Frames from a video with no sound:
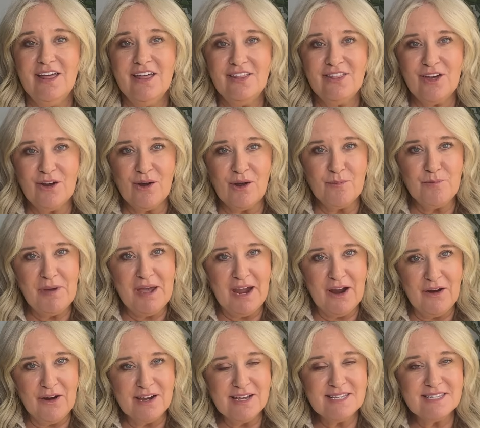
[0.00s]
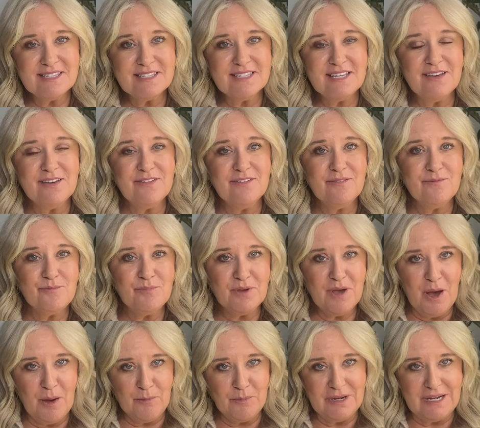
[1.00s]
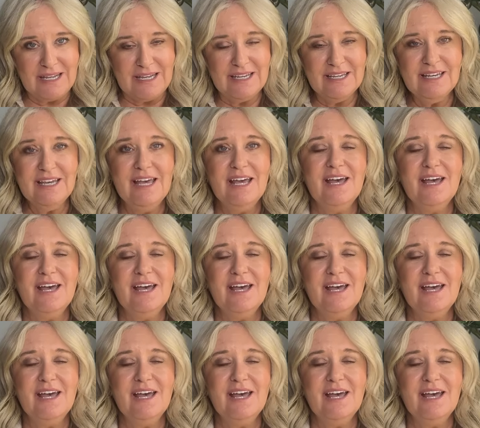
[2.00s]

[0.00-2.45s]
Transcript: they're a Paris company,